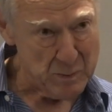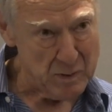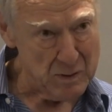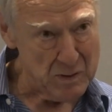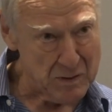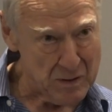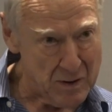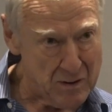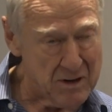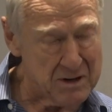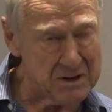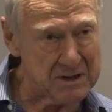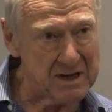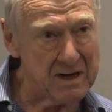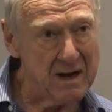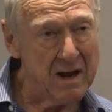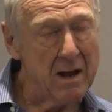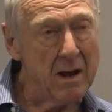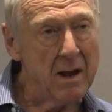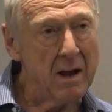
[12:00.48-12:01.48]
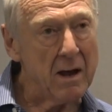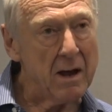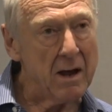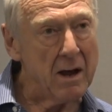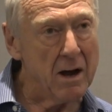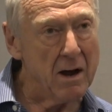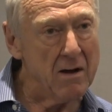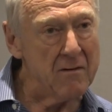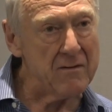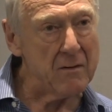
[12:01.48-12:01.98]
authority
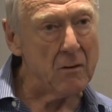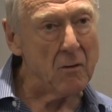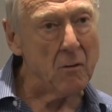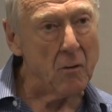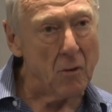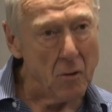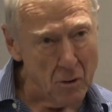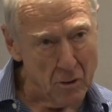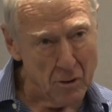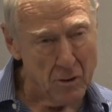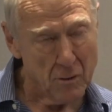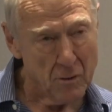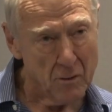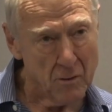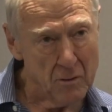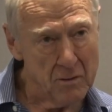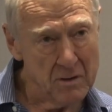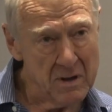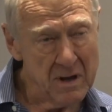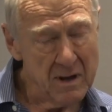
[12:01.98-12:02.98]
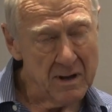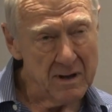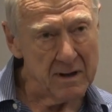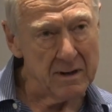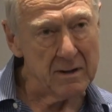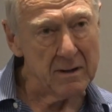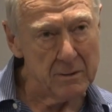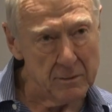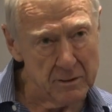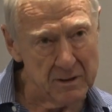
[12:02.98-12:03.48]
over all law,
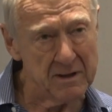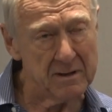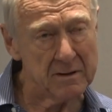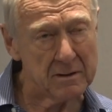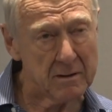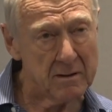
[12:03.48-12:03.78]
including the